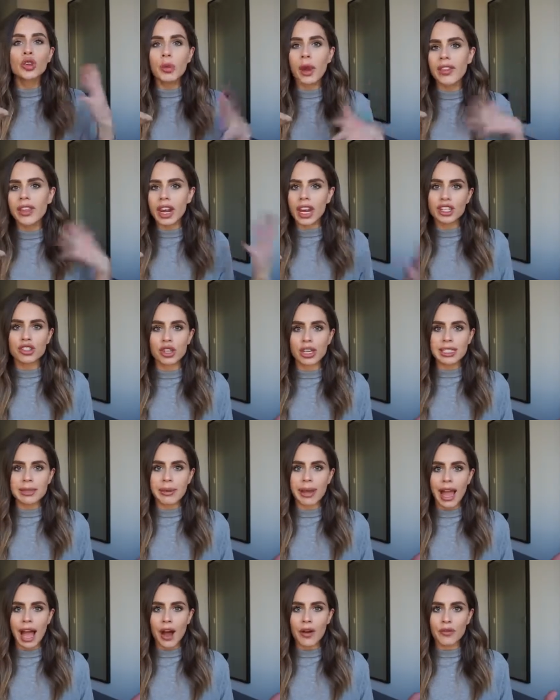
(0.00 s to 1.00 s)
the way that I dress
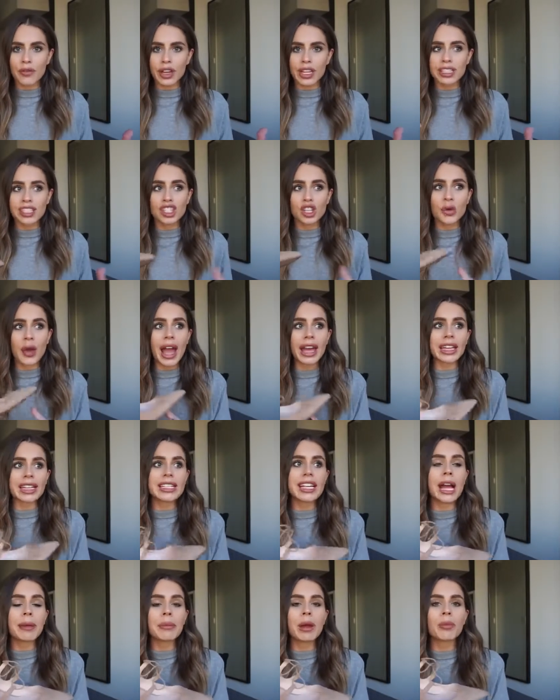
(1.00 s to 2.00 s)
my outfit. So
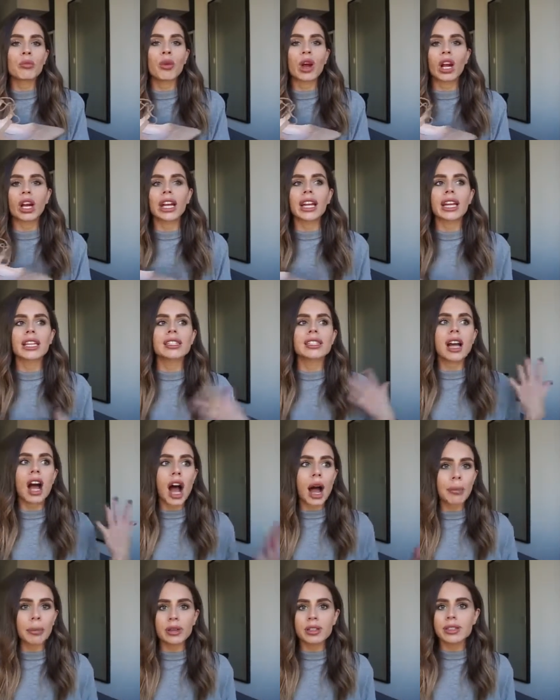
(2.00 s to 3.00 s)
anytime I'm wearing a
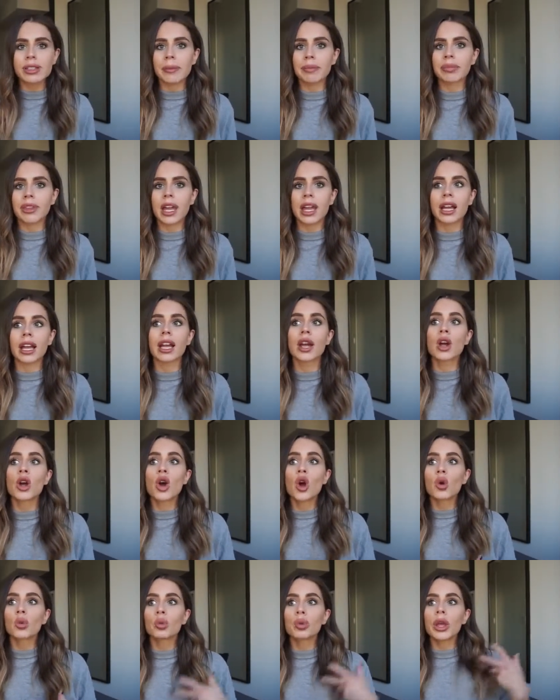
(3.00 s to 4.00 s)
top or something
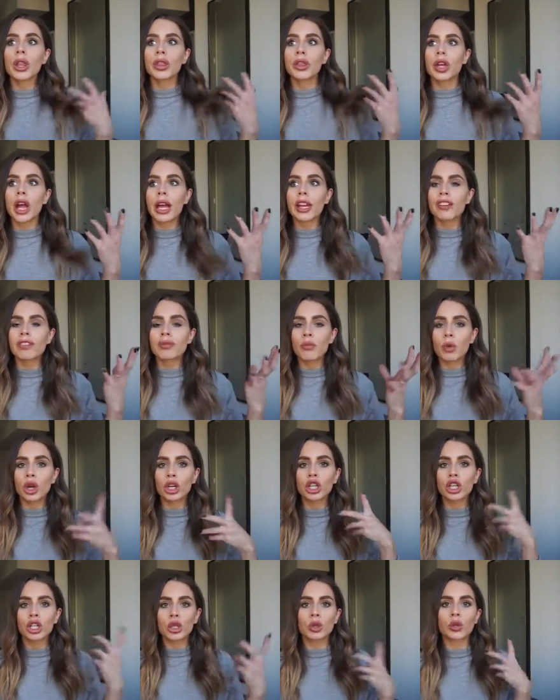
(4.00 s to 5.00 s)
with kind of more
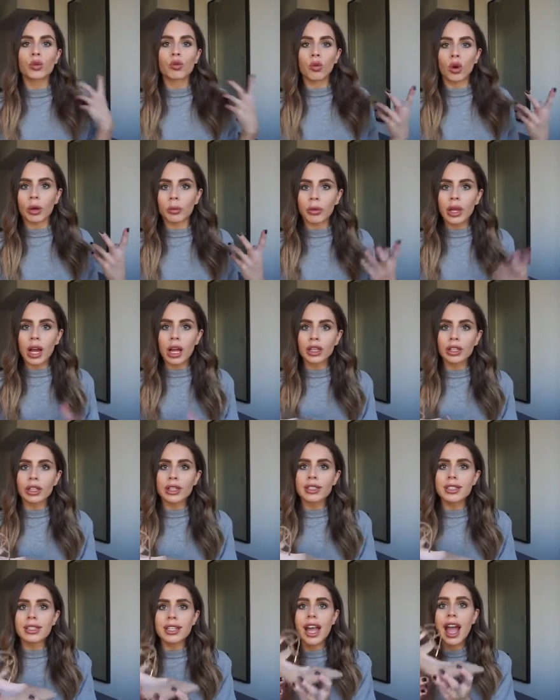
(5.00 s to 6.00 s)
nude warm
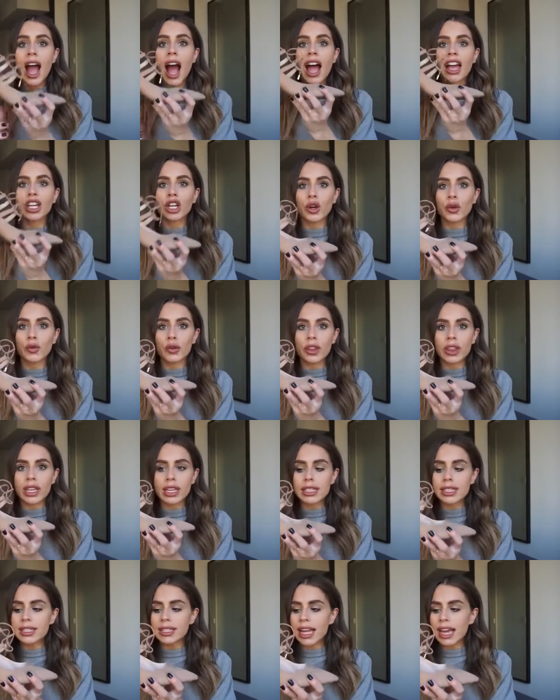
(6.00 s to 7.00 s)
colors, I go for
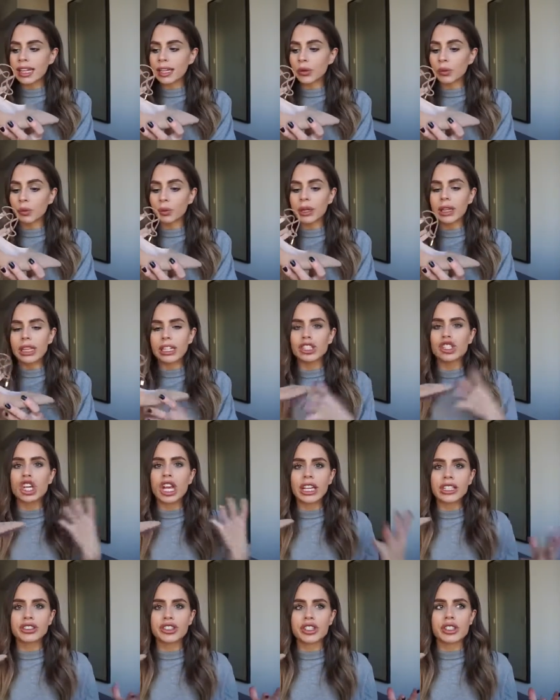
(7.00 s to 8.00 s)
this and it really
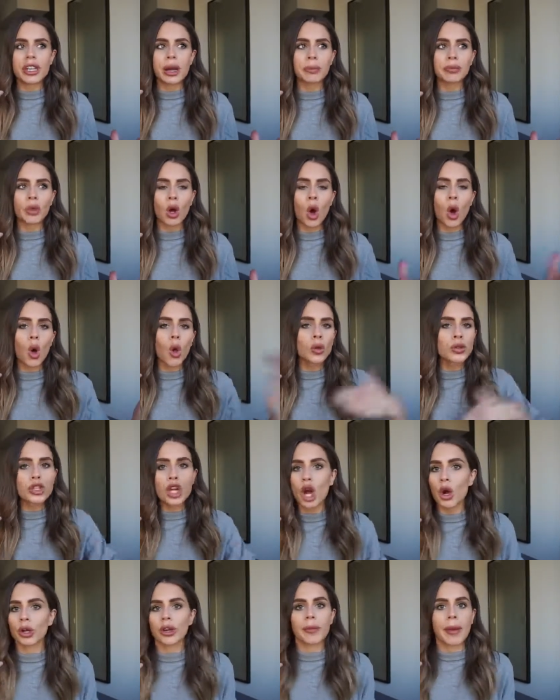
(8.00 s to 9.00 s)
changes up the whole
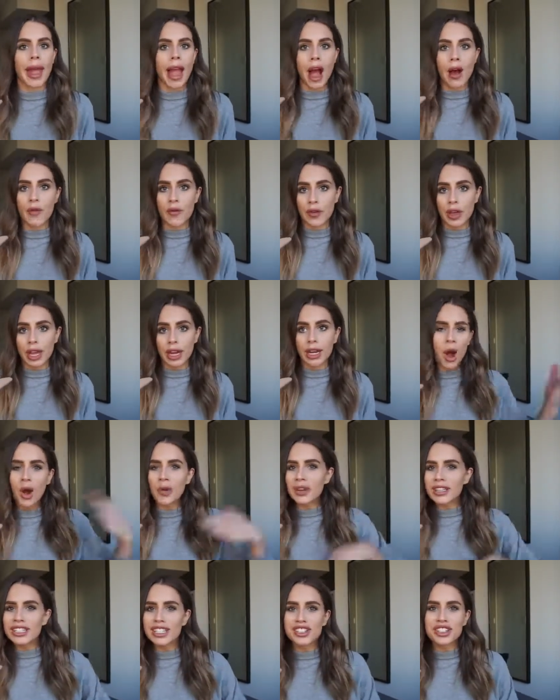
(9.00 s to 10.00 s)
tone of my outfit.
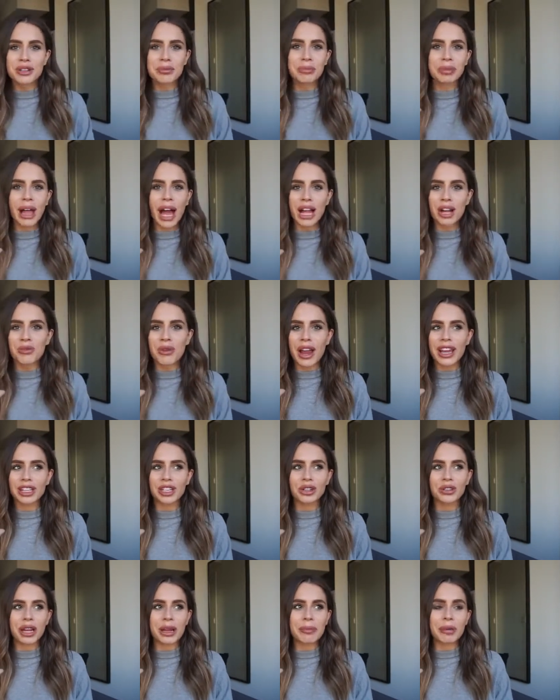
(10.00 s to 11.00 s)
Always such a black, white,
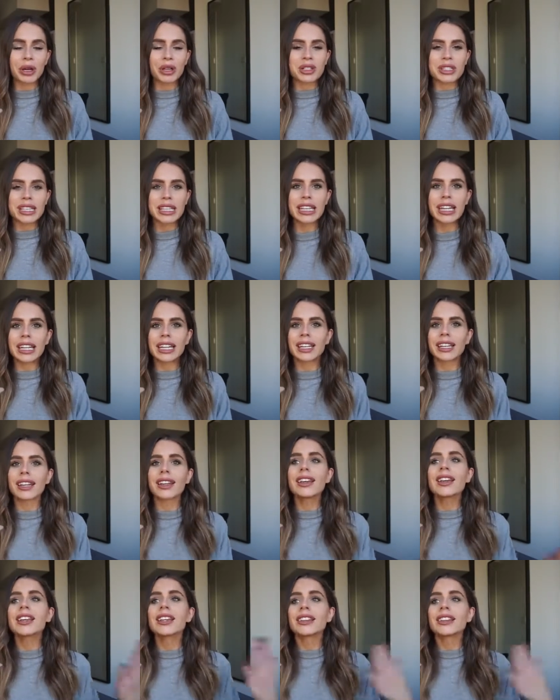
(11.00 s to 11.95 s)
and gray person and